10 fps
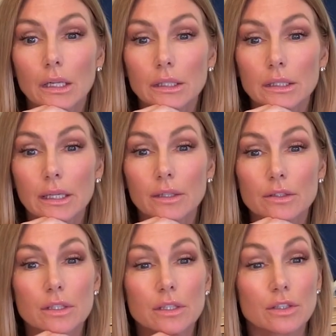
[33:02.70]

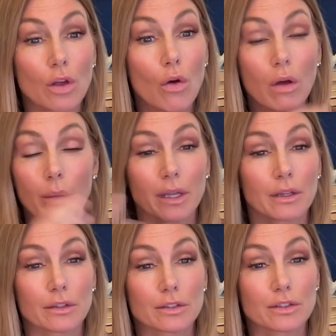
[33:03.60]
there's so
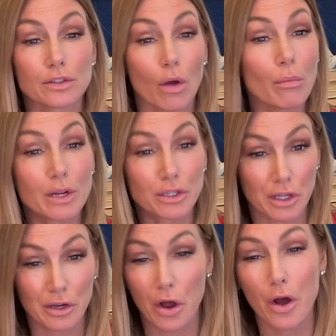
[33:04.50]
much
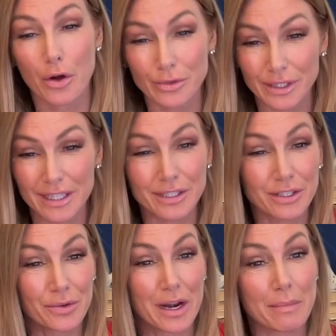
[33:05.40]
that goes
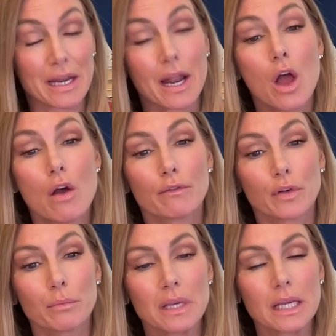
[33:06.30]
into it. I mean, for
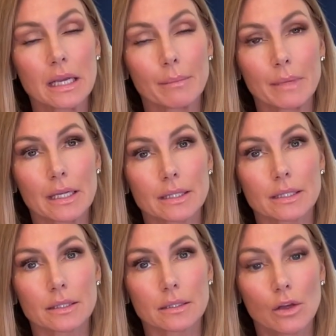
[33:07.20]
me, I mean,
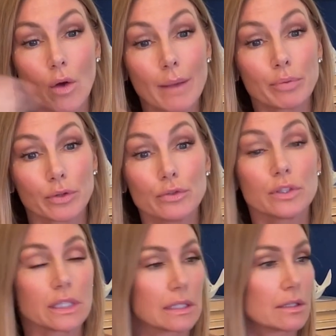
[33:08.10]
it's, I
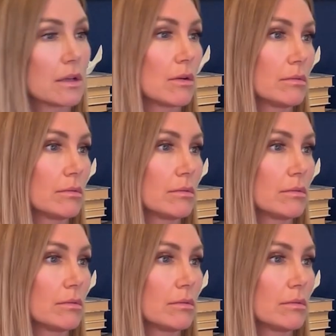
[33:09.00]
produced it. So,